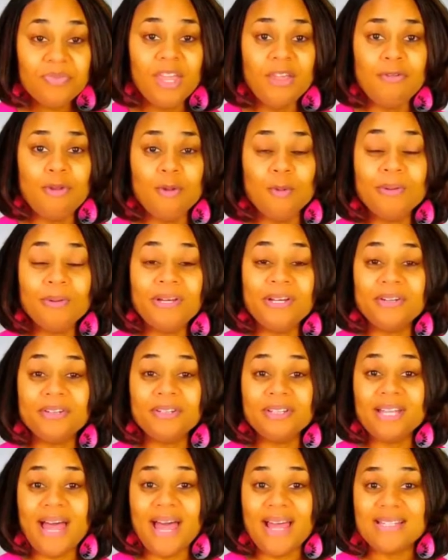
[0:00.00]
If you were here
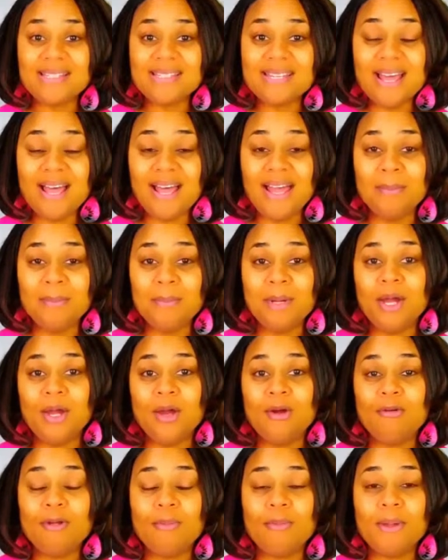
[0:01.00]
last time,
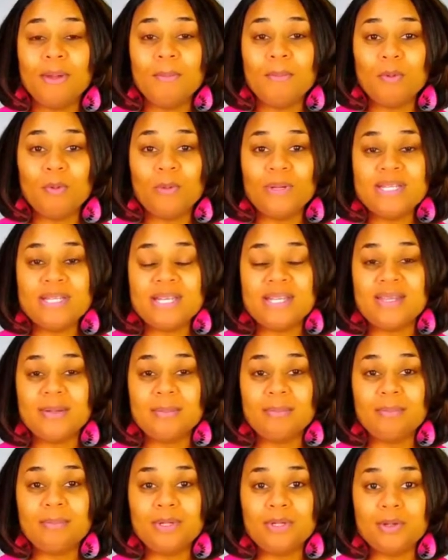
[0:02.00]
remember we did the
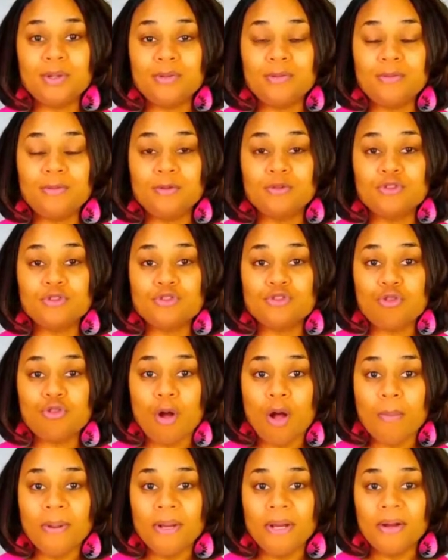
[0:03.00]
beautiful
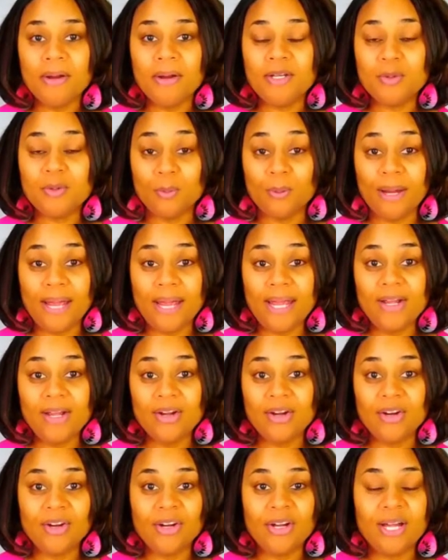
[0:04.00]
strawberry door
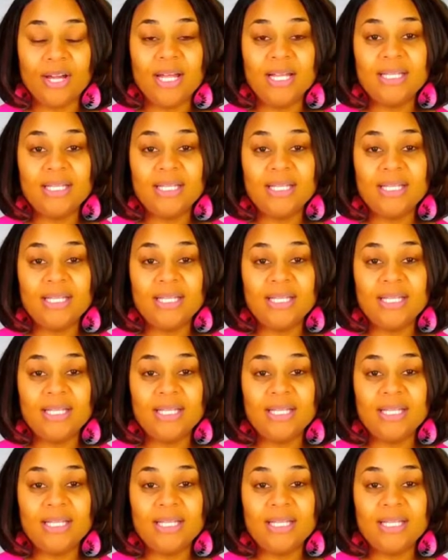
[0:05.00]
hanger.